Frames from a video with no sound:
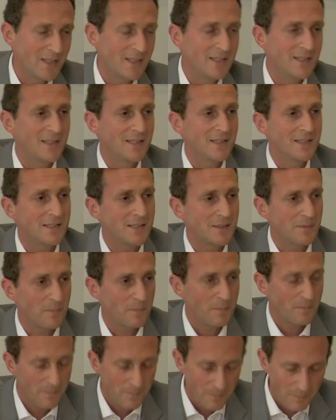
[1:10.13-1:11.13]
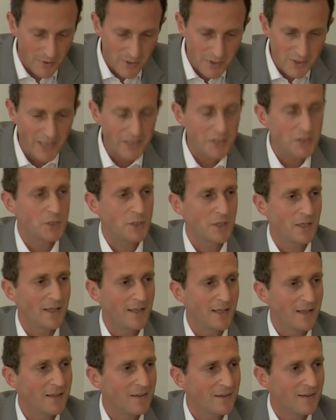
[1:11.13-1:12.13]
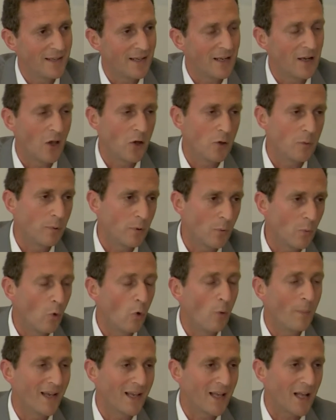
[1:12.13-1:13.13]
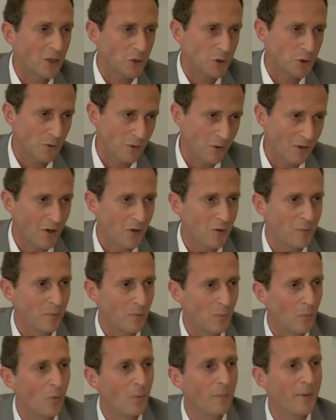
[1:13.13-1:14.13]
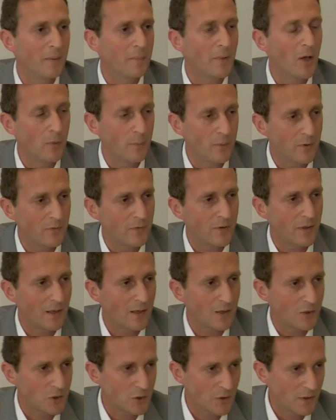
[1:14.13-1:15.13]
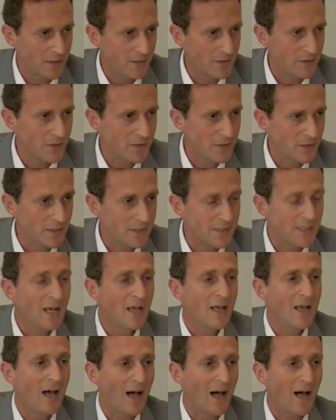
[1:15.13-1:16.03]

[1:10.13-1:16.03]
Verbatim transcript: It is potentially the global warming, cultural global warming moment for the cultural industries.